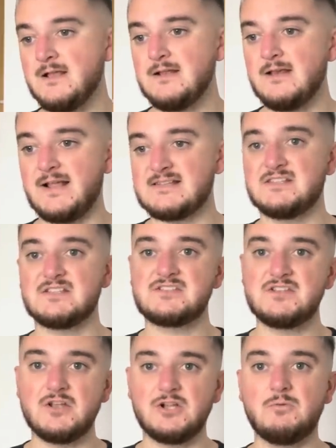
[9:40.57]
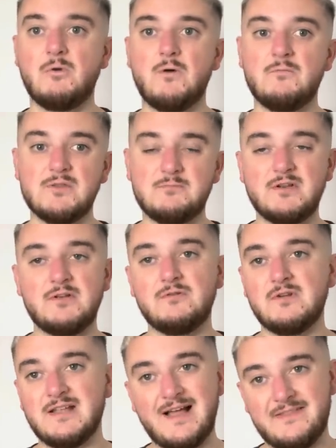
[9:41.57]
Like I said, the circle one with the
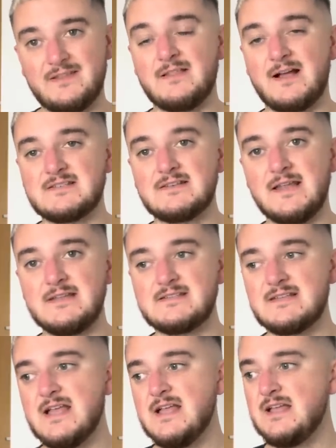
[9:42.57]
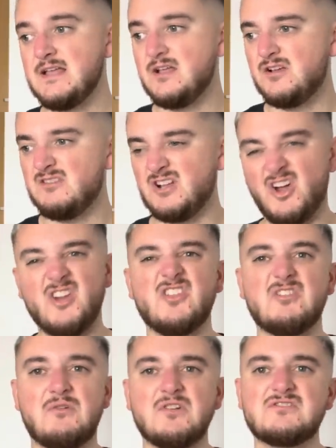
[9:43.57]
blue, I think that's nice. A lot of the
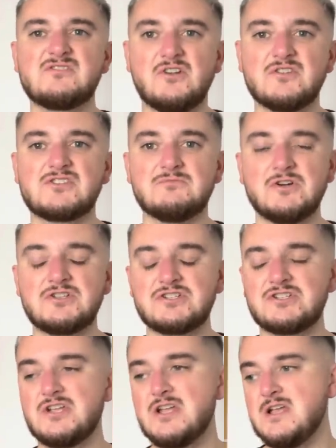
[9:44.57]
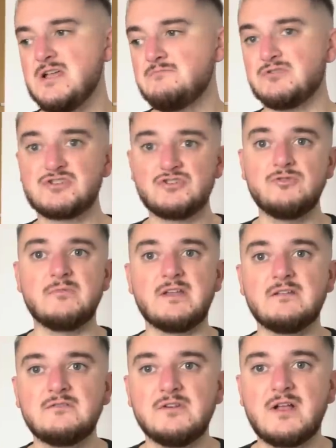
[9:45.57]
other ones, not so much. But show
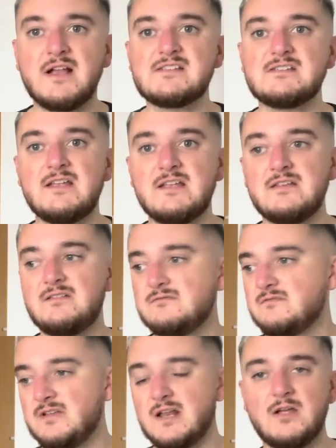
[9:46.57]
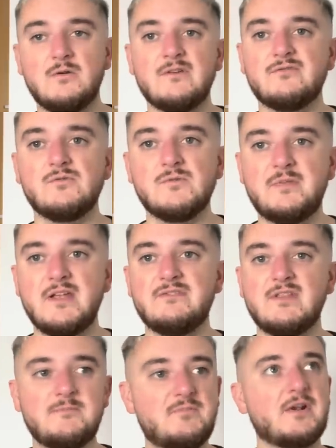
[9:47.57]
me, Newcastle United, you know, whoever it would be,
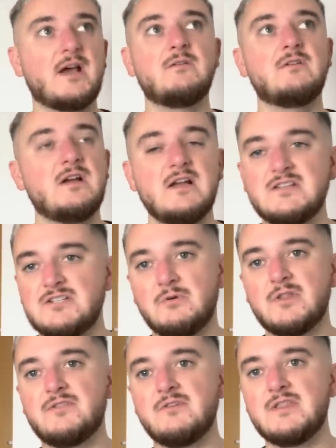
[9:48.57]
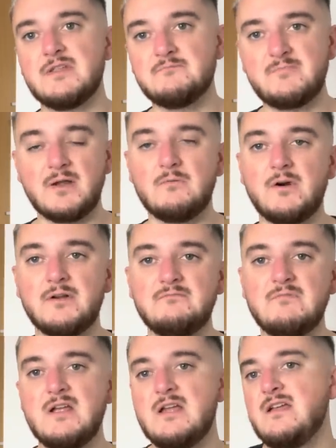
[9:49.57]
they put out 2 or 3 of them, pick one.